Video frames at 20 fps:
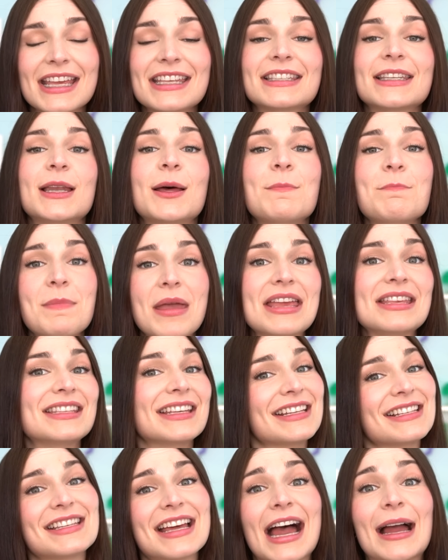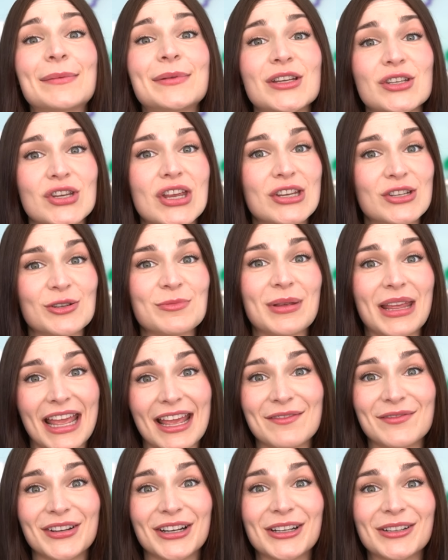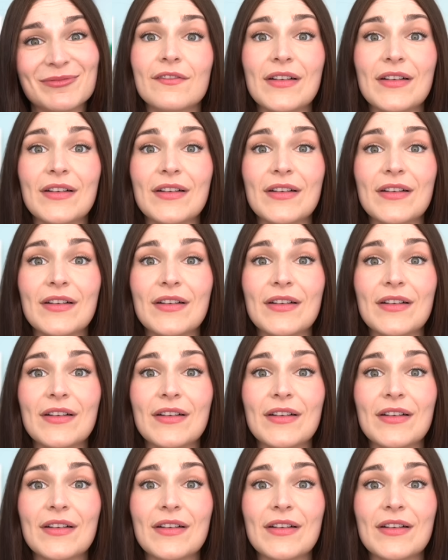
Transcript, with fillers: is an amazing time to change your behavior.